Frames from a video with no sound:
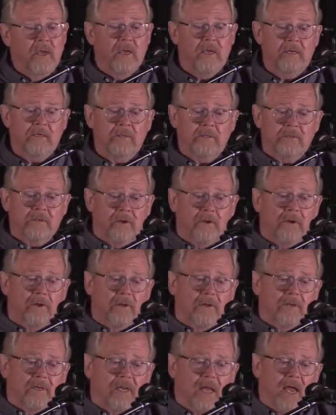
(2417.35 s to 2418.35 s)
And
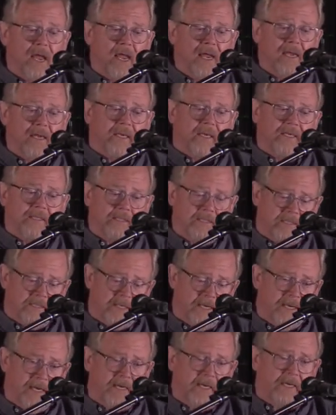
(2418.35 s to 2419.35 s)
all I can
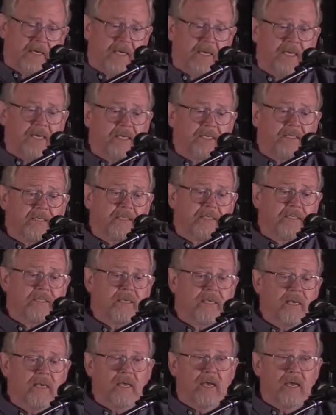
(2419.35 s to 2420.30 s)
say is,